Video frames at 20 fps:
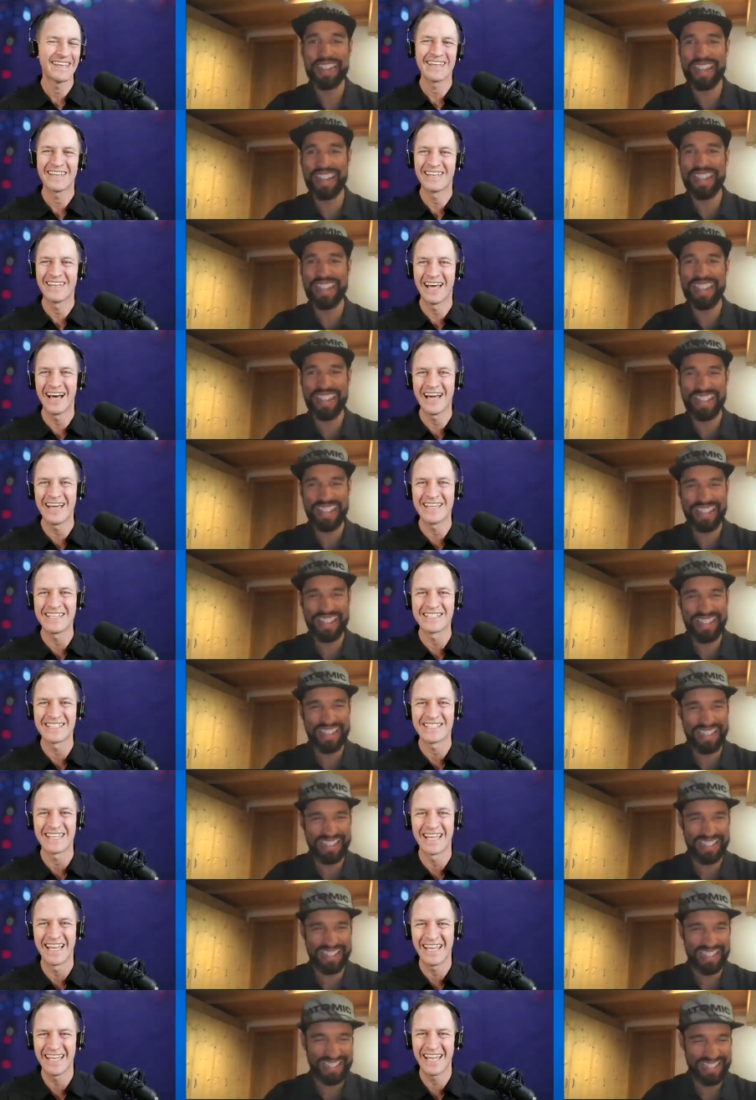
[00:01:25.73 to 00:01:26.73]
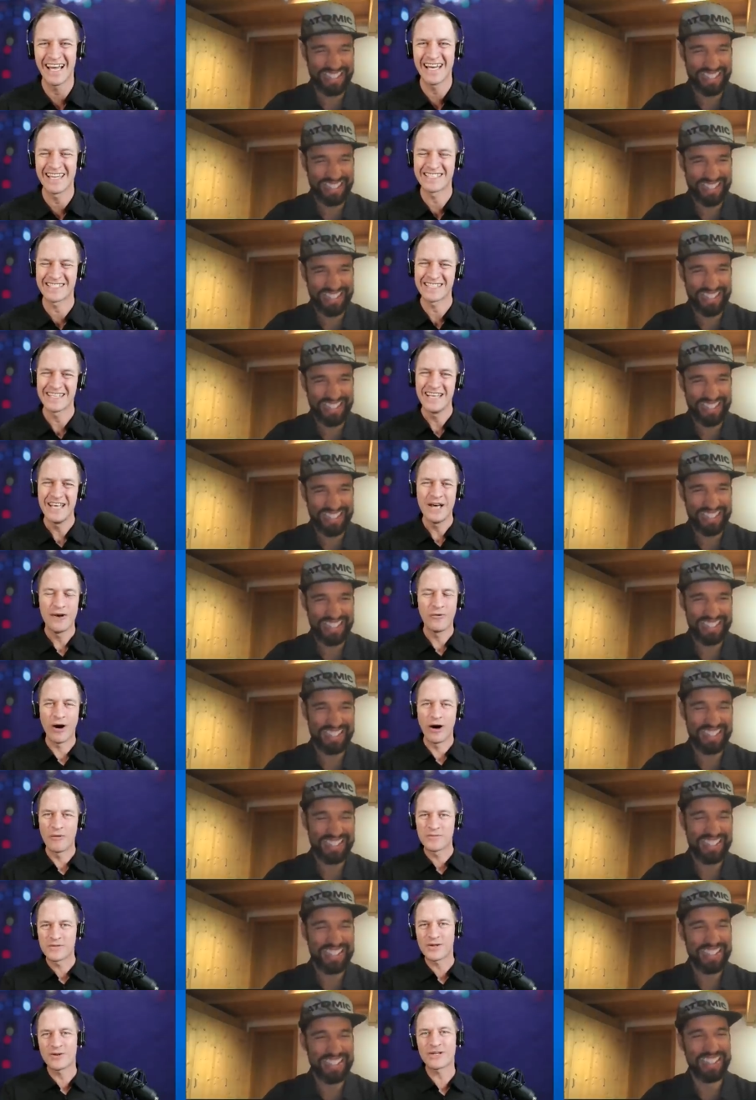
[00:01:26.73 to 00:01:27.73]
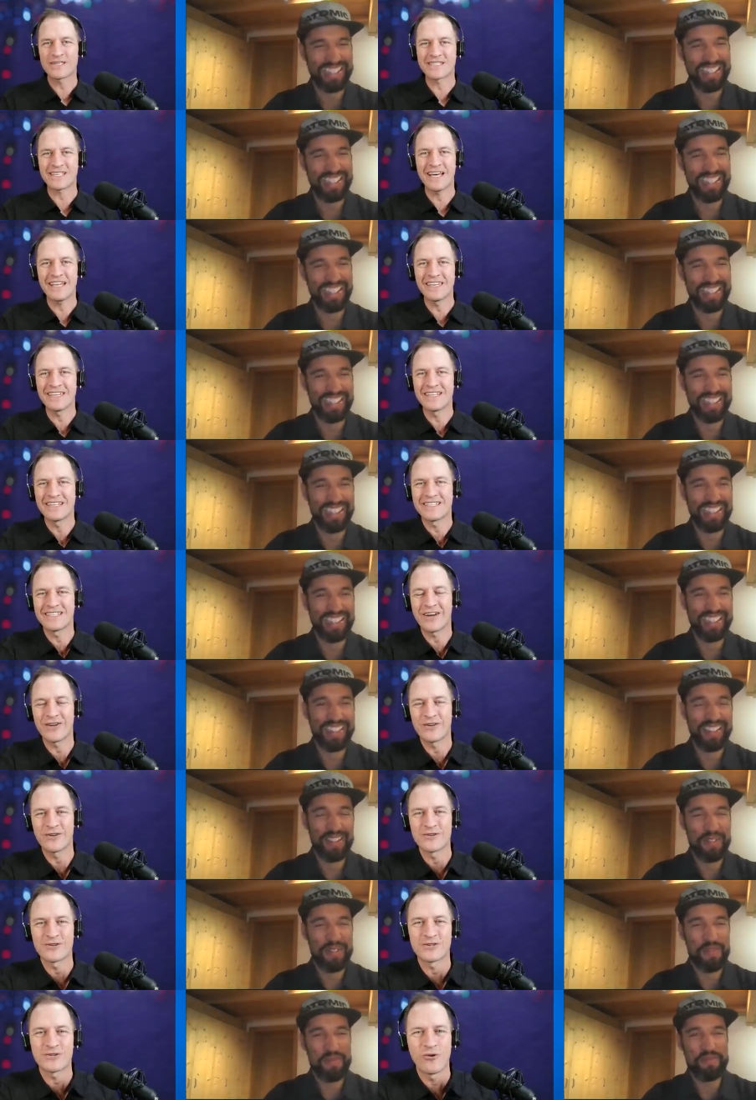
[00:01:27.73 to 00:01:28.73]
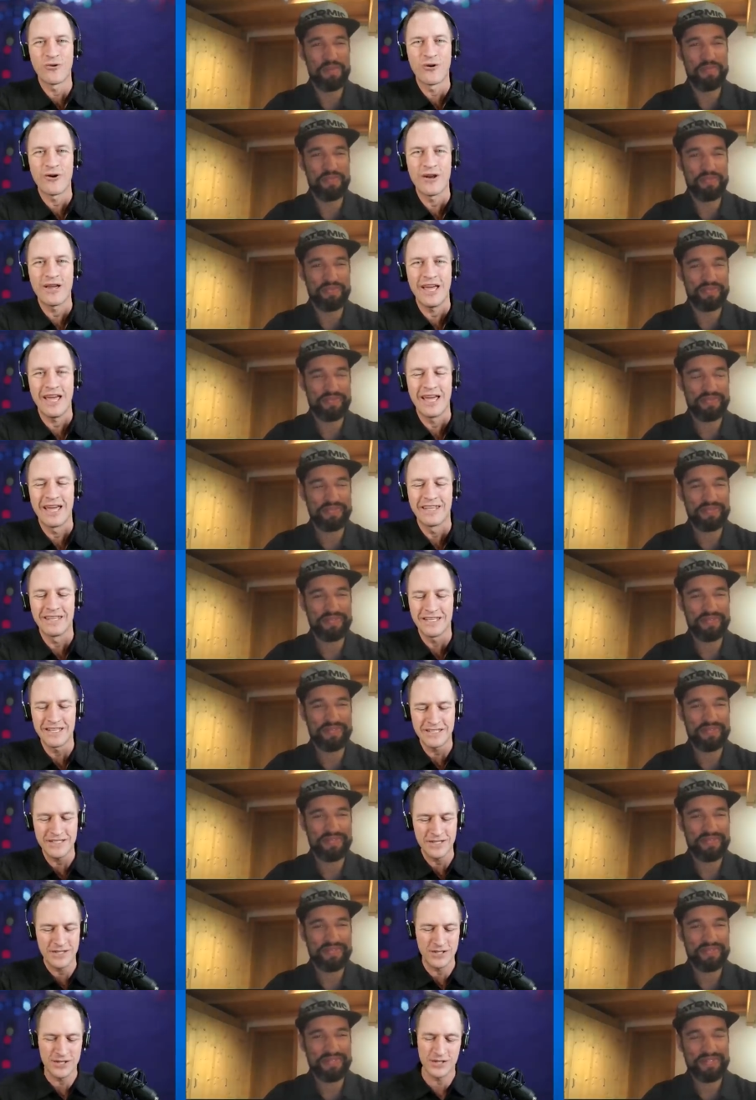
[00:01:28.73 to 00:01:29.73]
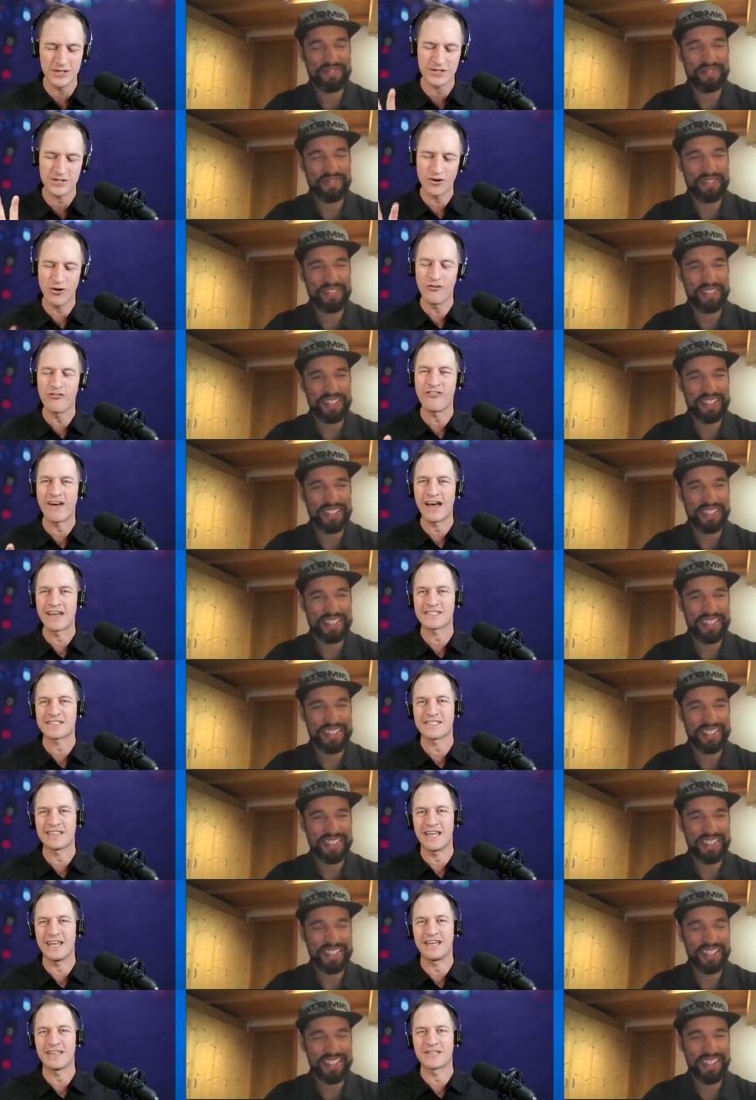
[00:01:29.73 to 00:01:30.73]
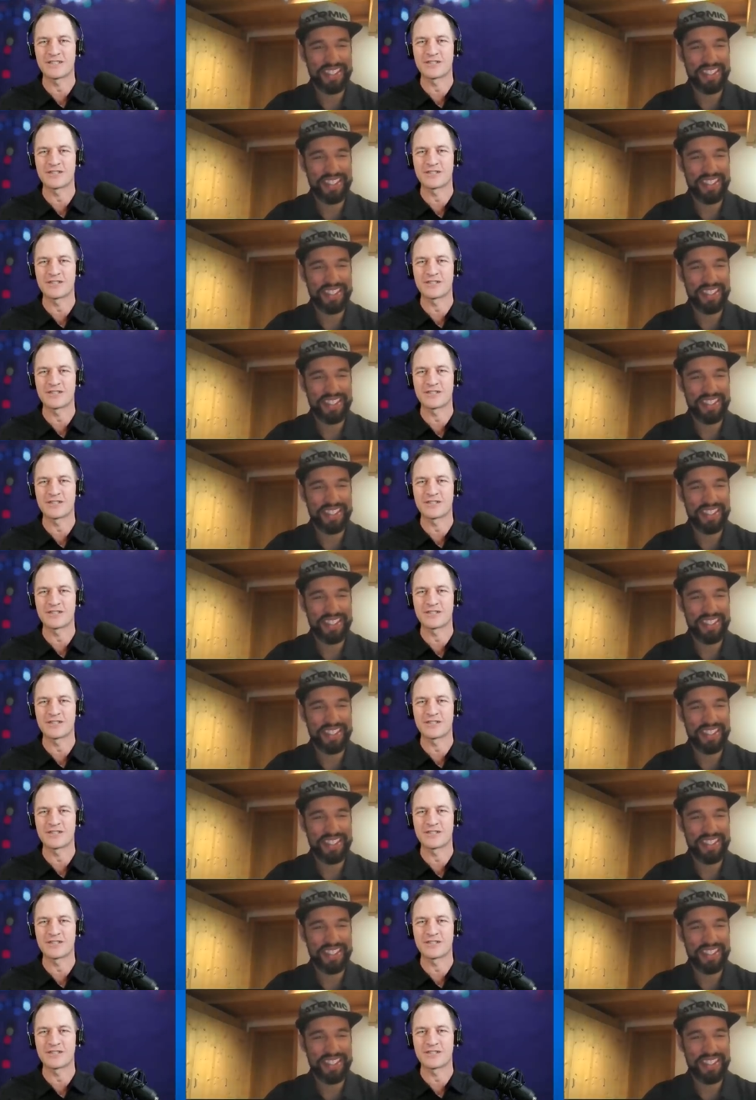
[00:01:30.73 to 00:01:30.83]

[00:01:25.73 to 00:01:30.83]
Speaker 1: Nice, nice. Well, I'm so excited to tell your story, and this is just so fascinating.